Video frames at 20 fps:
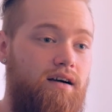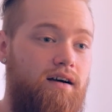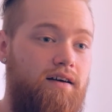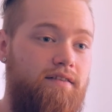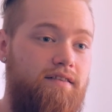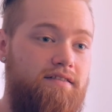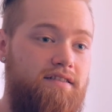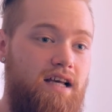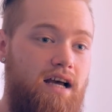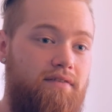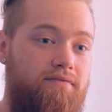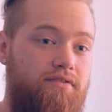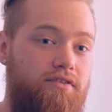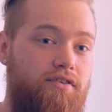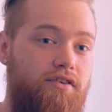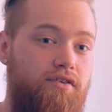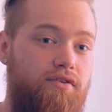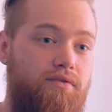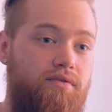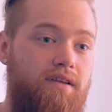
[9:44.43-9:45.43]
this
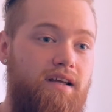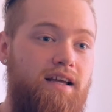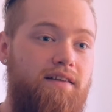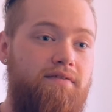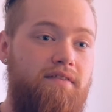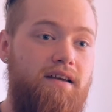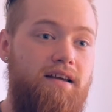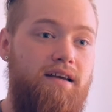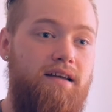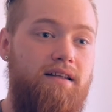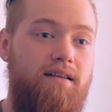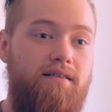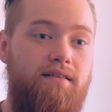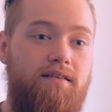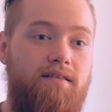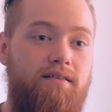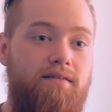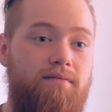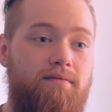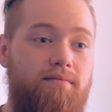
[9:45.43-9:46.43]
afternoon, and
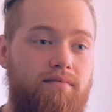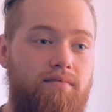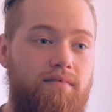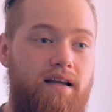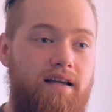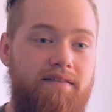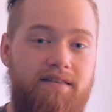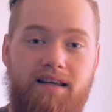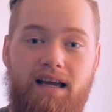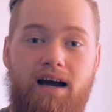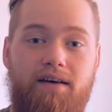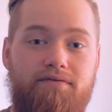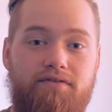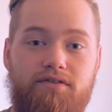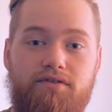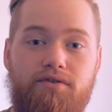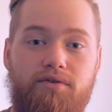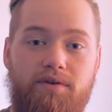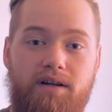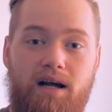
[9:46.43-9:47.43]
then in the
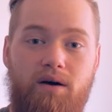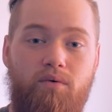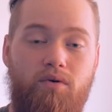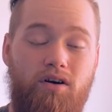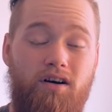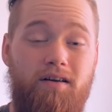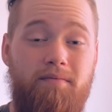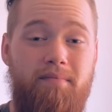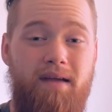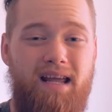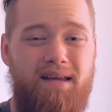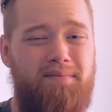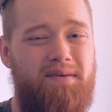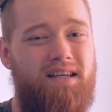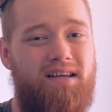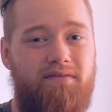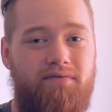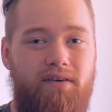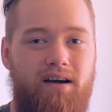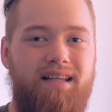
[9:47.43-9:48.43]
afternoon at work
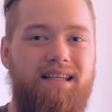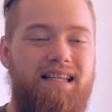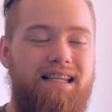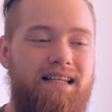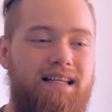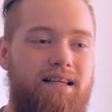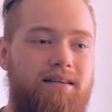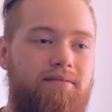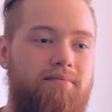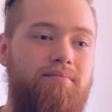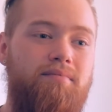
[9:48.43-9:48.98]
maybe if I need it,